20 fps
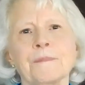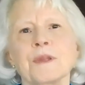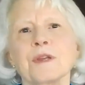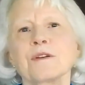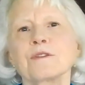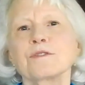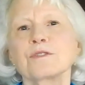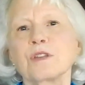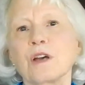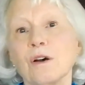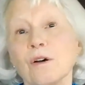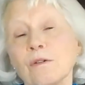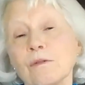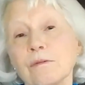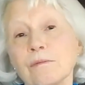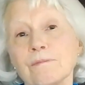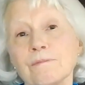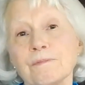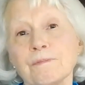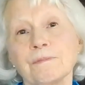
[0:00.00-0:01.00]

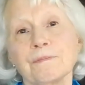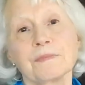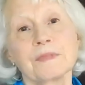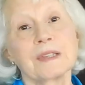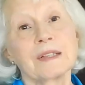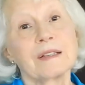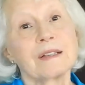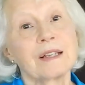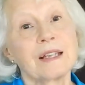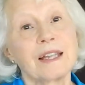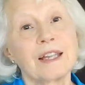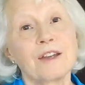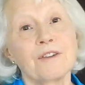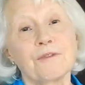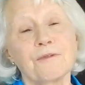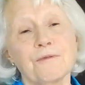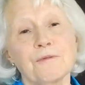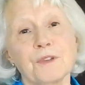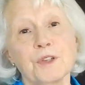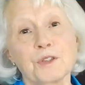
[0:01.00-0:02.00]
So
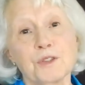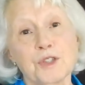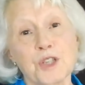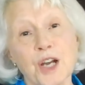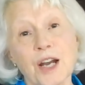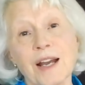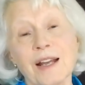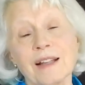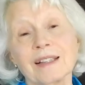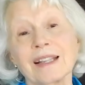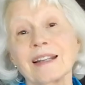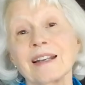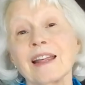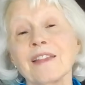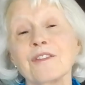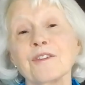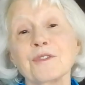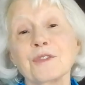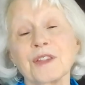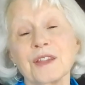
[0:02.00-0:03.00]
if your child,
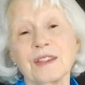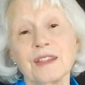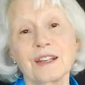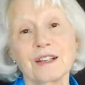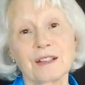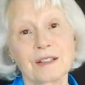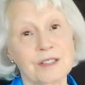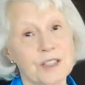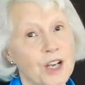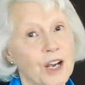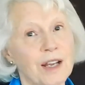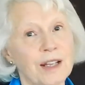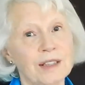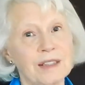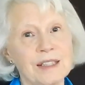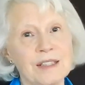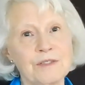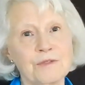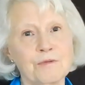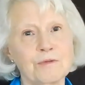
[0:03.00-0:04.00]
another thing that a child
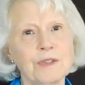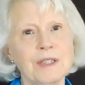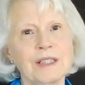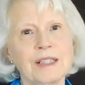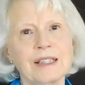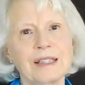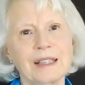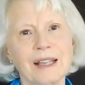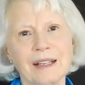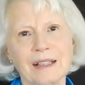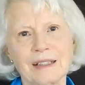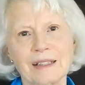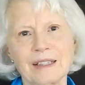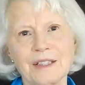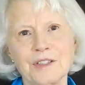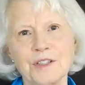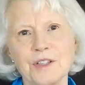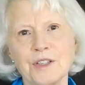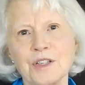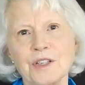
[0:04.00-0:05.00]
is really likely
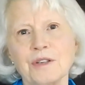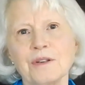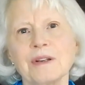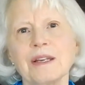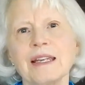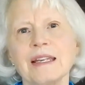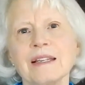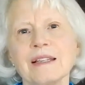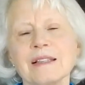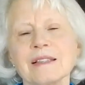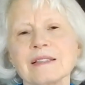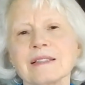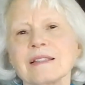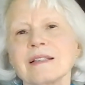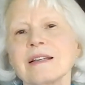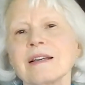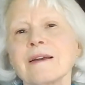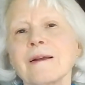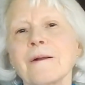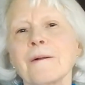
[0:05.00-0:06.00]
to do is
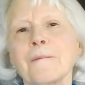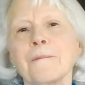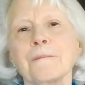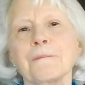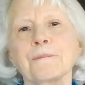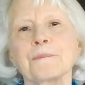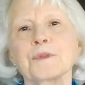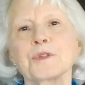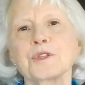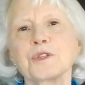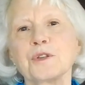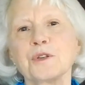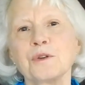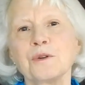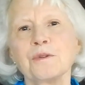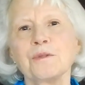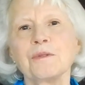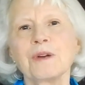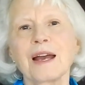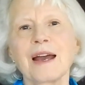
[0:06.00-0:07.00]

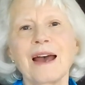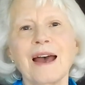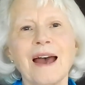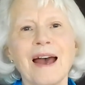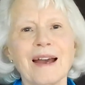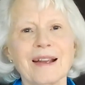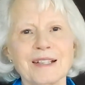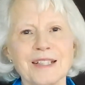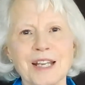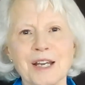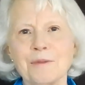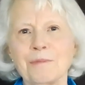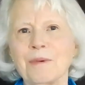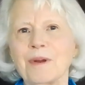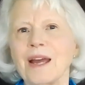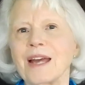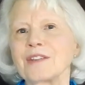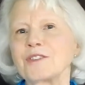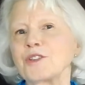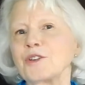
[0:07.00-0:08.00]
to act up
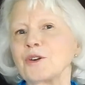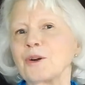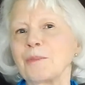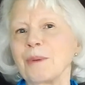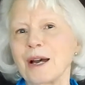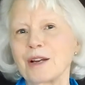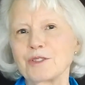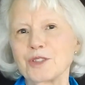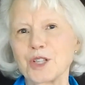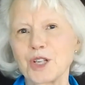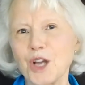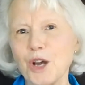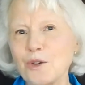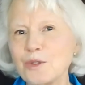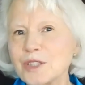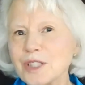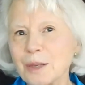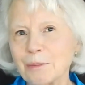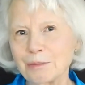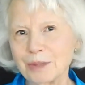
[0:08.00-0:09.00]
as you're about to go
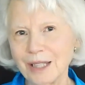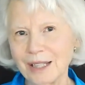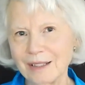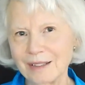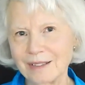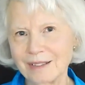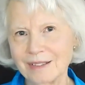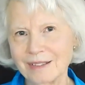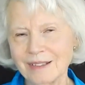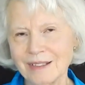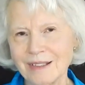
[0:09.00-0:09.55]
someplace,